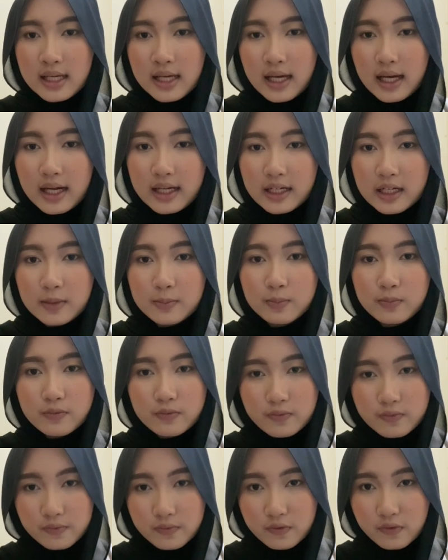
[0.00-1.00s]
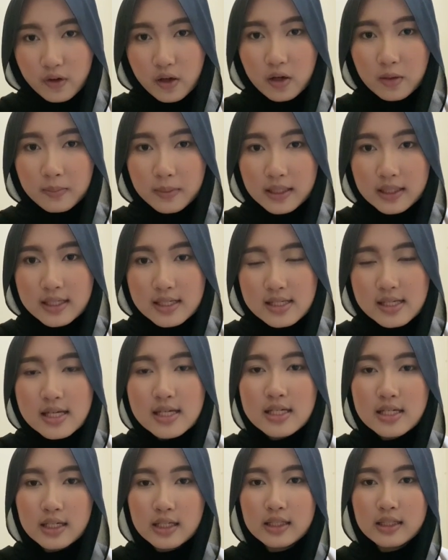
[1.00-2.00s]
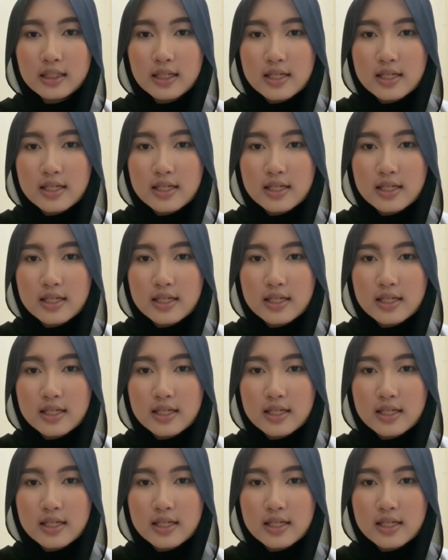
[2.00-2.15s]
And then formalization